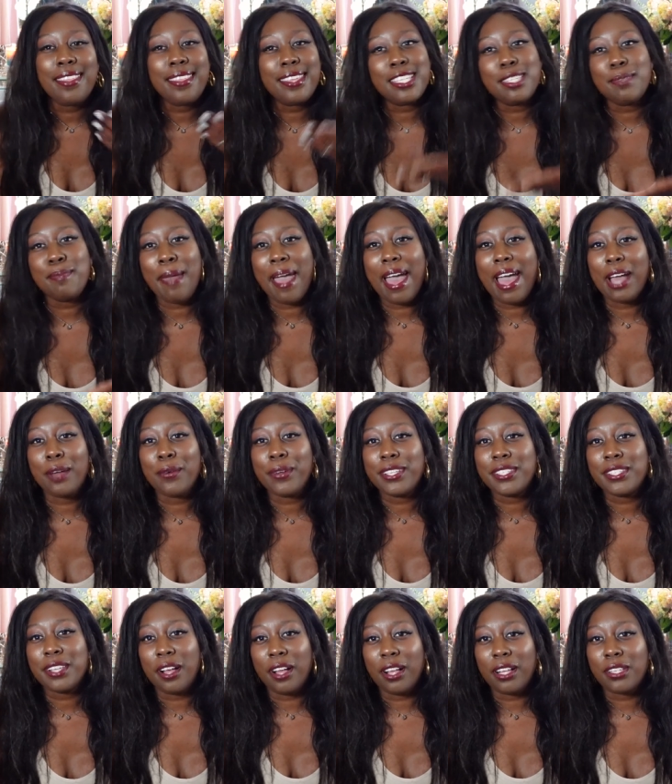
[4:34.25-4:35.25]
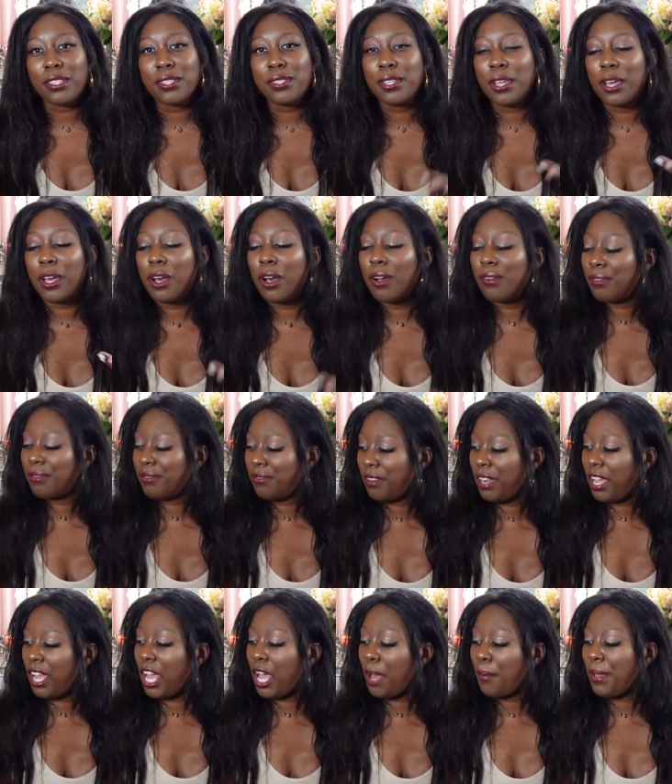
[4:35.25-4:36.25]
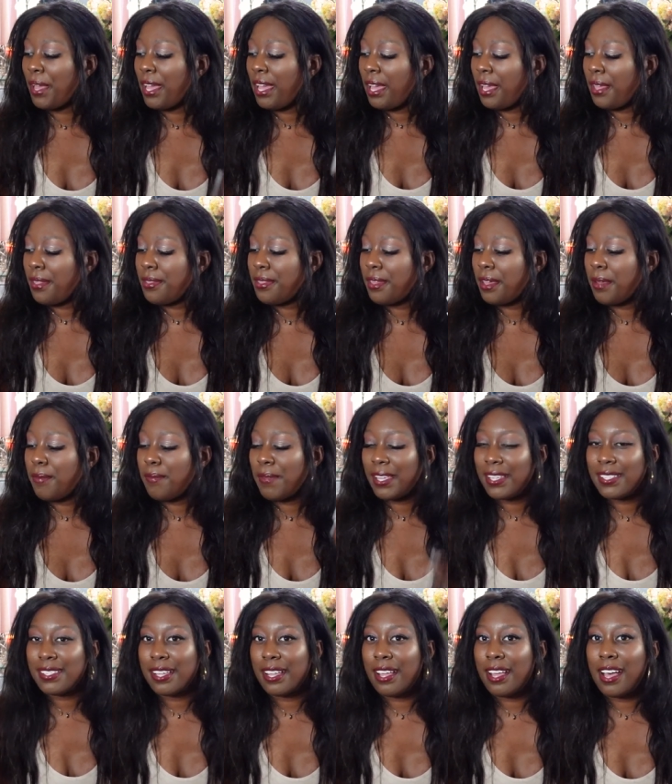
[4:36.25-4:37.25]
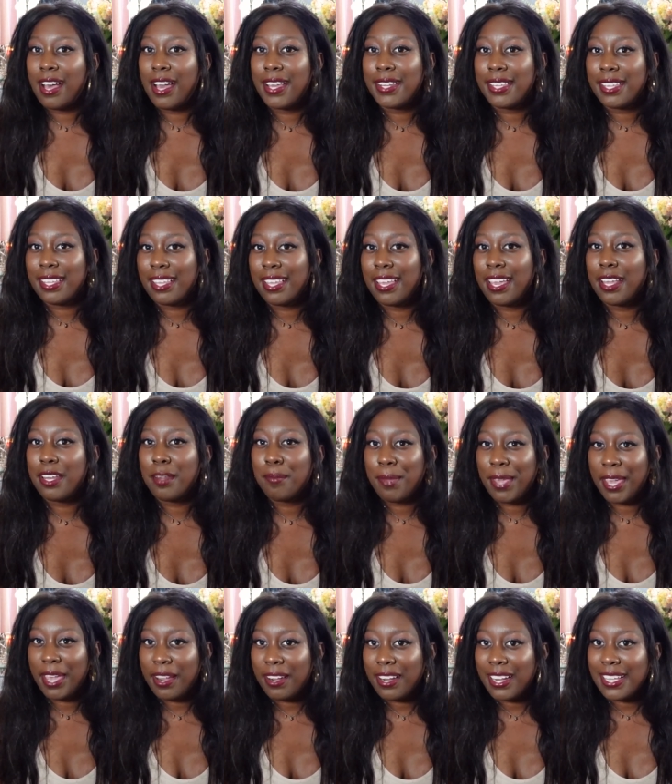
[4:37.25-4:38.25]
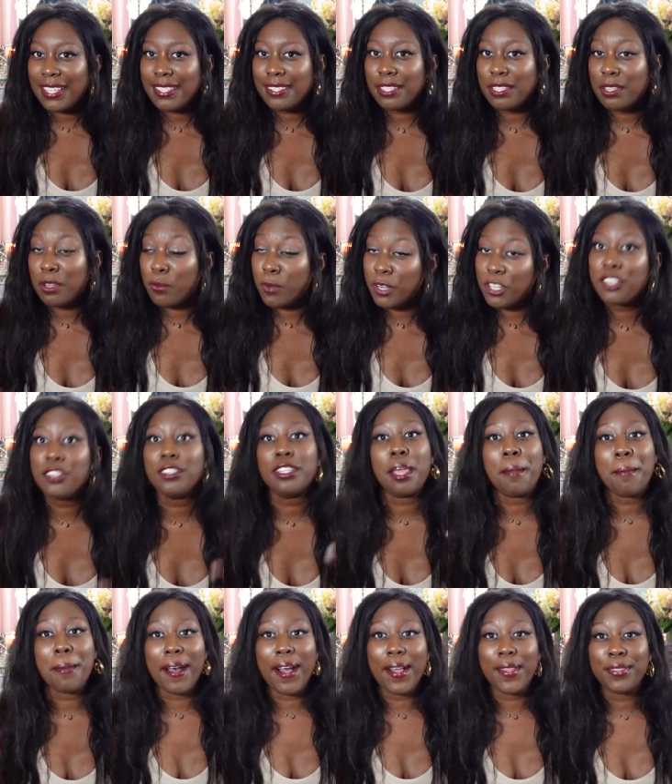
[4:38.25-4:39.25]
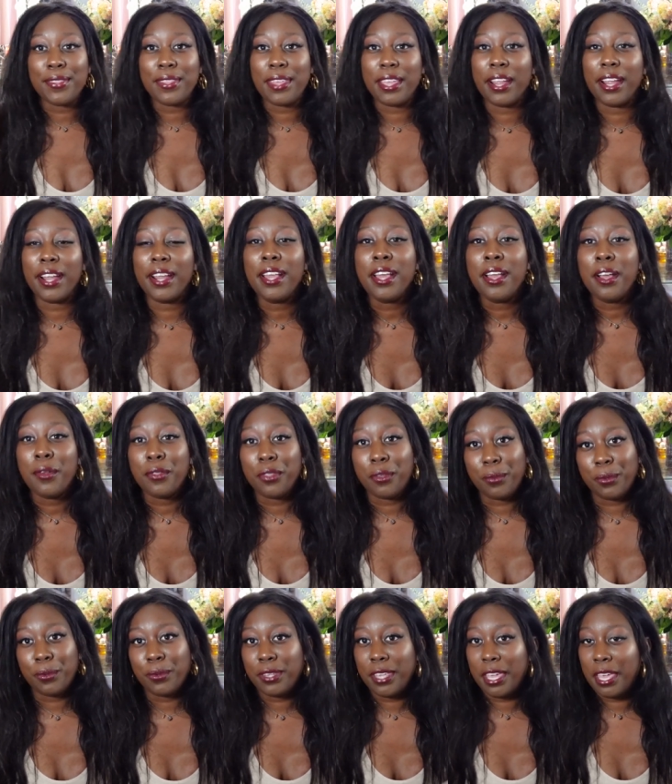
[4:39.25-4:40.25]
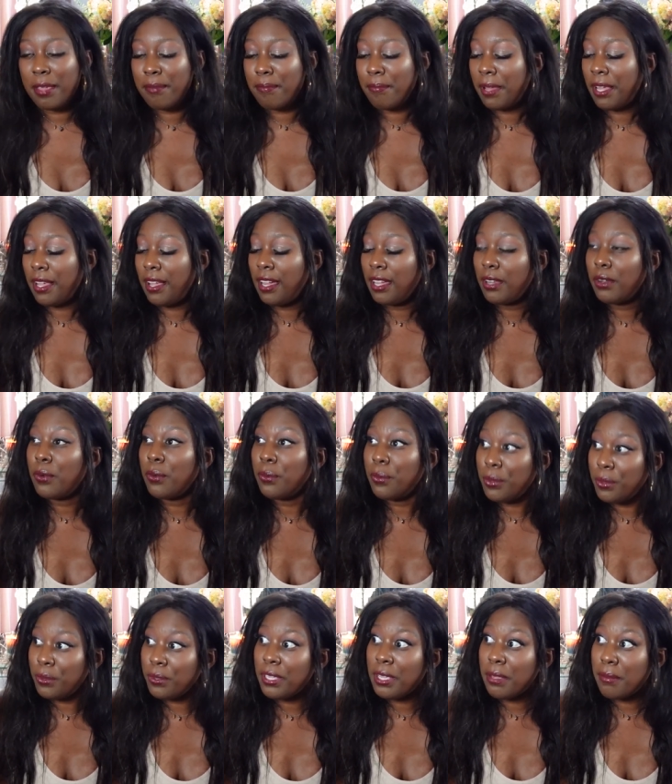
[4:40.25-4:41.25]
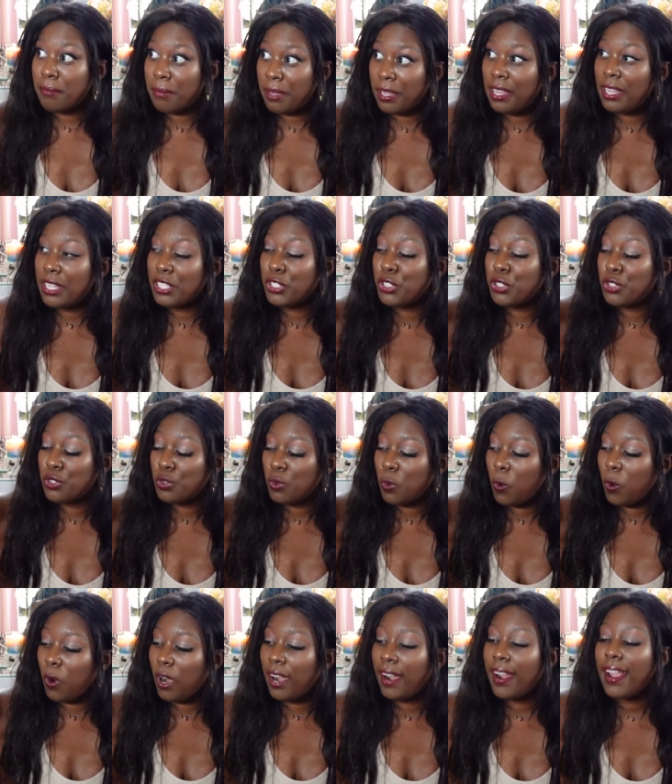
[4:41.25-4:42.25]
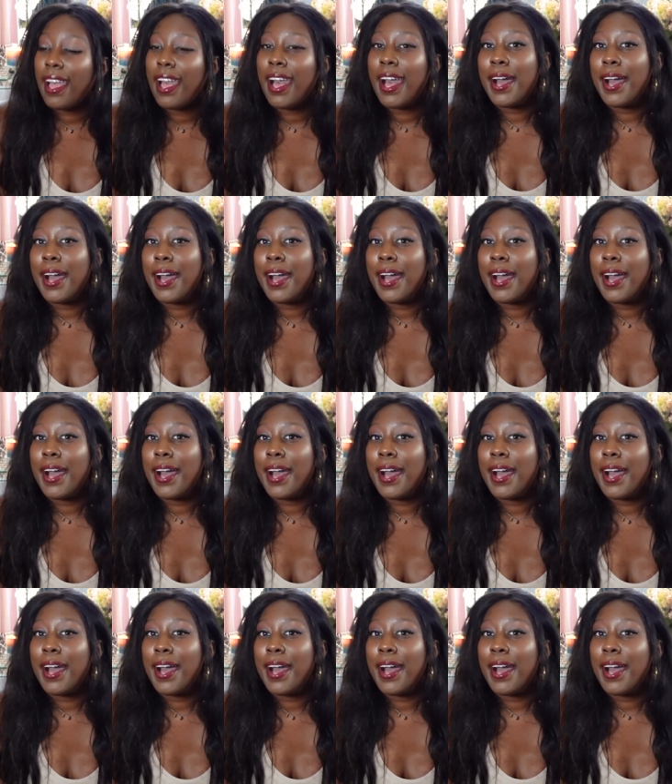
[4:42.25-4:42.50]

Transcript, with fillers: This bag was also from the Maison in Paris, originally bought there, the Rue Cambon store.